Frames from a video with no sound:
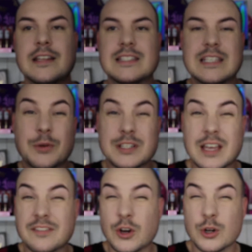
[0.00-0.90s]
see what it's
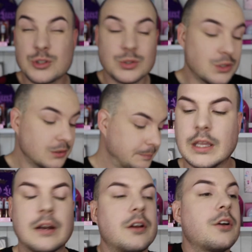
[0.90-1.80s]
like for contour.
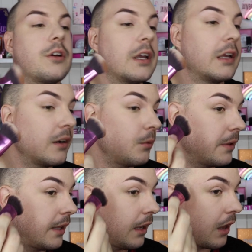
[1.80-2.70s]
And I'm going to go in with
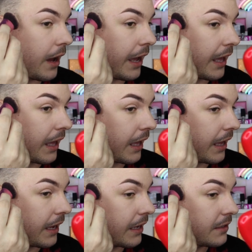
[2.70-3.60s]
a light
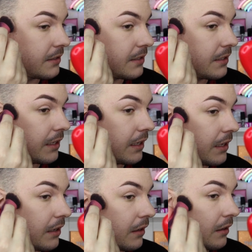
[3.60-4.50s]
hand and see